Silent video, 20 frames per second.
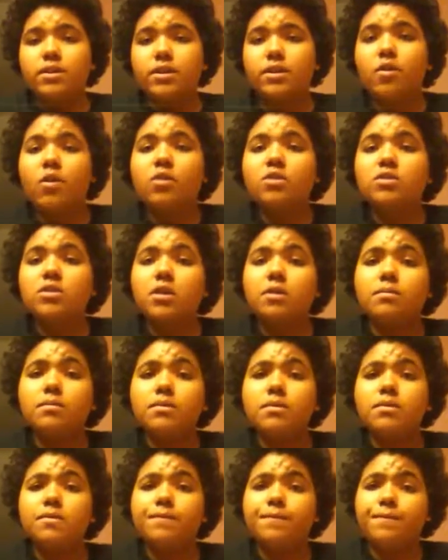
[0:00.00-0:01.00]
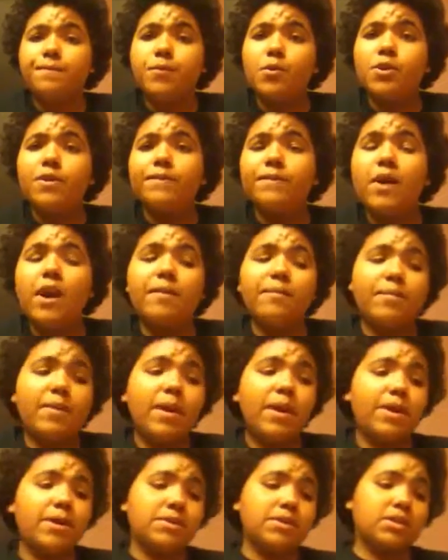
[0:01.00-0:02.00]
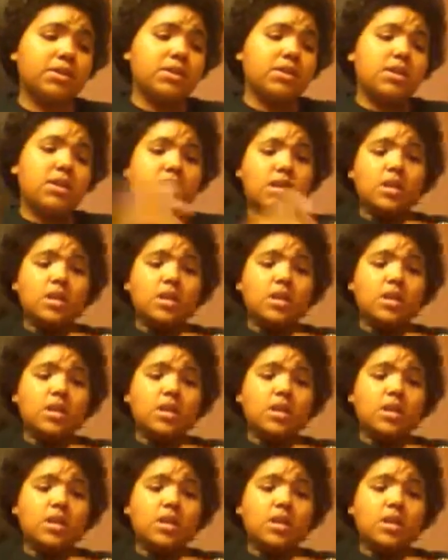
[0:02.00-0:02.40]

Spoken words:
It holds up to 45 pounds.